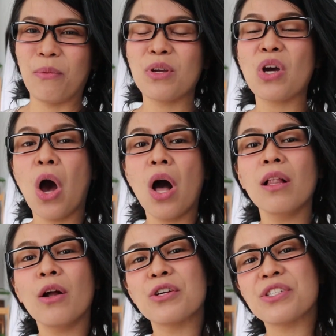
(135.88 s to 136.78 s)
We
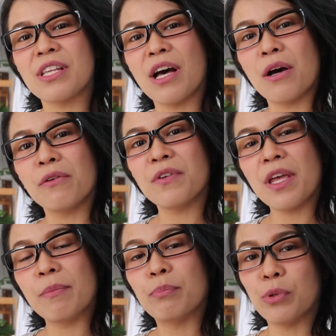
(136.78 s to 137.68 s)
call ourselves
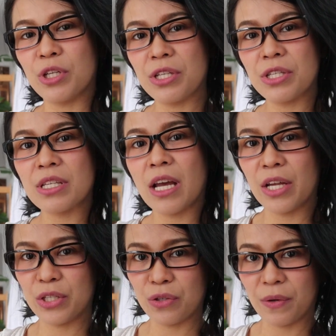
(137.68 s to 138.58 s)
a Buddhist
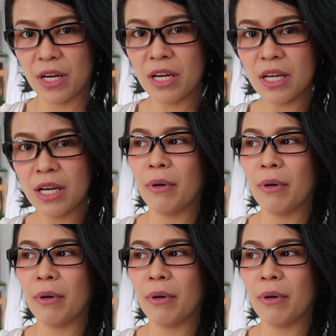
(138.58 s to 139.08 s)
country,